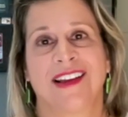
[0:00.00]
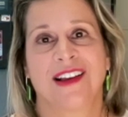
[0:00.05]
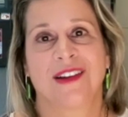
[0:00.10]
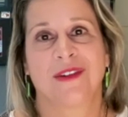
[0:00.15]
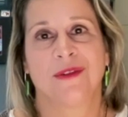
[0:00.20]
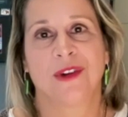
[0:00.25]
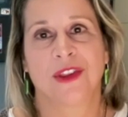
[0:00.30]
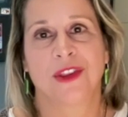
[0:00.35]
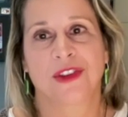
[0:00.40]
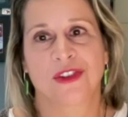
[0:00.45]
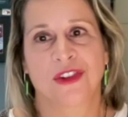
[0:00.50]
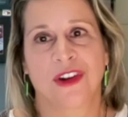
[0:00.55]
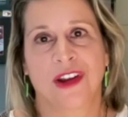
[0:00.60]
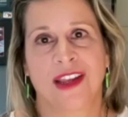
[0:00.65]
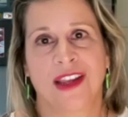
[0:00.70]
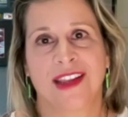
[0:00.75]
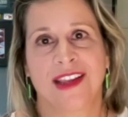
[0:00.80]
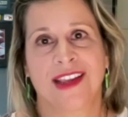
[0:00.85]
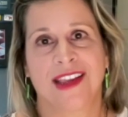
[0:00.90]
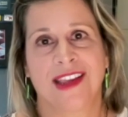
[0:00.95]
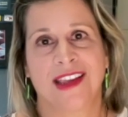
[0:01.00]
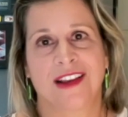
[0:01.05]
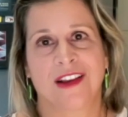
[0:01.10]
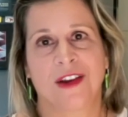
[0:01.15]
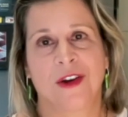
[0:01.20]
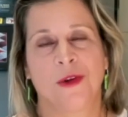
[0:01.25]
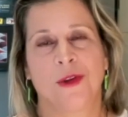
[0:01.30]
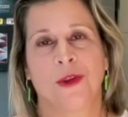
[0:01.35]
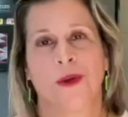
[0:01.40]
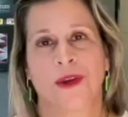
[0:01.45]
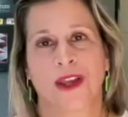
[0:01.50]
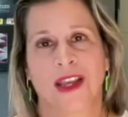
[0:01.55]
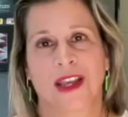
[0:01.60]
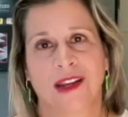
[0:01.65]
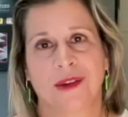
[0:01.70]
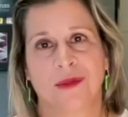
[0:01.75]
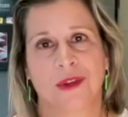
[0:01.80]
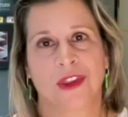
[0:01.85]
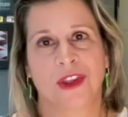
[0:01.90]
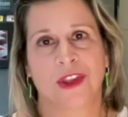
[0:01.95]
with training
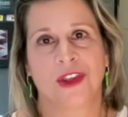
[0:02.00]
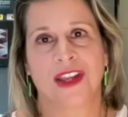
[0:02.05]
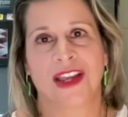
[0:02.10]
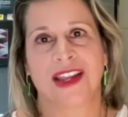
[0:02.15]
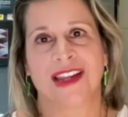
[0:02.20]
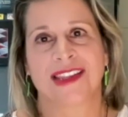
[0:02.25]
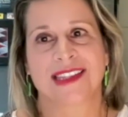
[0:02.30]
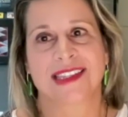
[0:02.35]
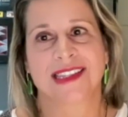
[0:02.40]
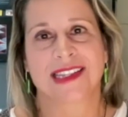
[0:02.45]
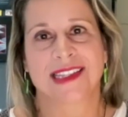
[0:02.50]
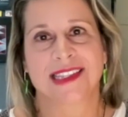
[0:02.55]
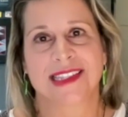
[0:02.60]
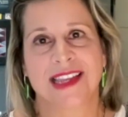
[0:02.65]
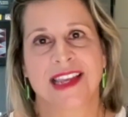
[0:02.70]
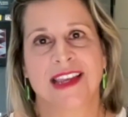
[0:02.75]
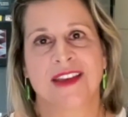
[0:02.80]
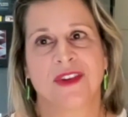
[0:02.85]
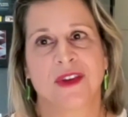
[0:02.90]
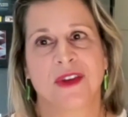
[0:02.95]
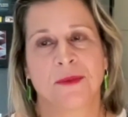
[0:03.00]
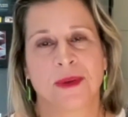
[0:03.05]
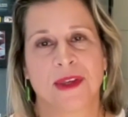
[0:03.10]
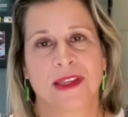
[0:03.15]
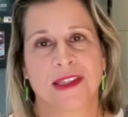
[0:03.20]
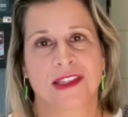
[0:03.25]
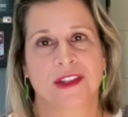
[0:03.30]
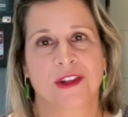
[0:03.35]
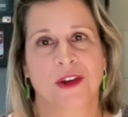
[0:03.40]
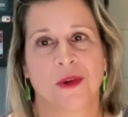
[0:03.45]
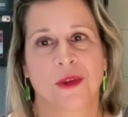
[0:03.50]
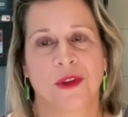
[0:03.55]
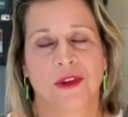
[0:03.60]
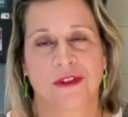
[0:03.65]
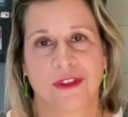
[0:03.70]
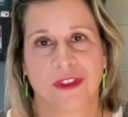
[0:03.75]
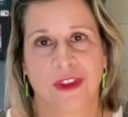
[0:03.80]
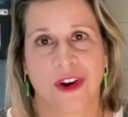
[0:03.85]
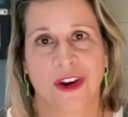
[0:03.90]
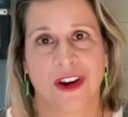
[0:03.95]
co-located with the United States Navy in Pensacola,
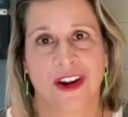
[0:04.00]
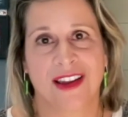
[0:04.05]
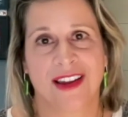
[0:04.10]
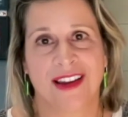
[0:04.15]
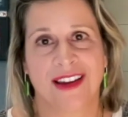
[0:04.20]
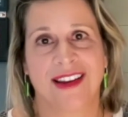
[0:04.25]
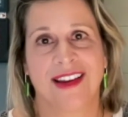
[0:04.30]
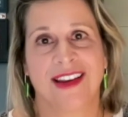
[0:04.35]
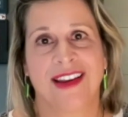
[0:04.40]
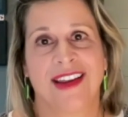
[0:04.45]
Florida.